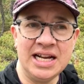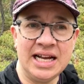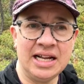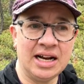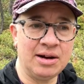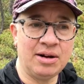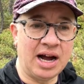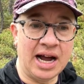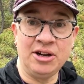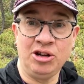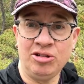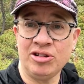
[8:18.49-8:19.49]
And I
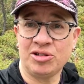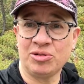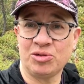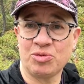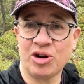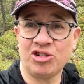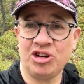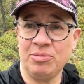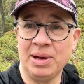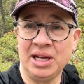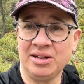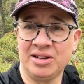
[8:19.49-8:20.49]
knew this was where she
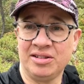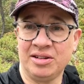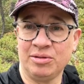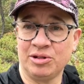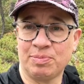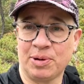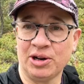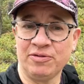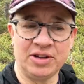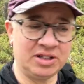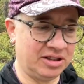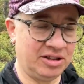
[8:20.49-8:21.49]
meant because it was
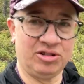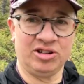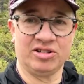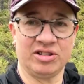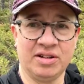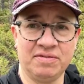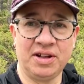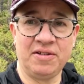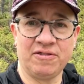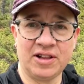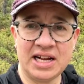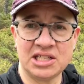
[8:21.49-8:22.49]
perfect. And there's this lovely
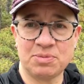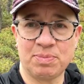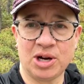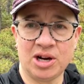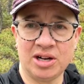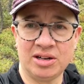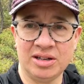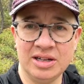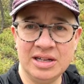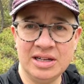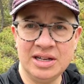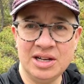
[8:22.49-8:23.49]
flat spot
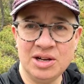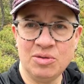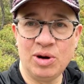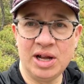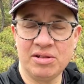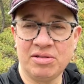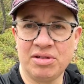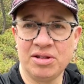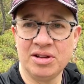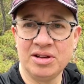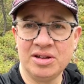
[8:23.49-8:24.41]
with,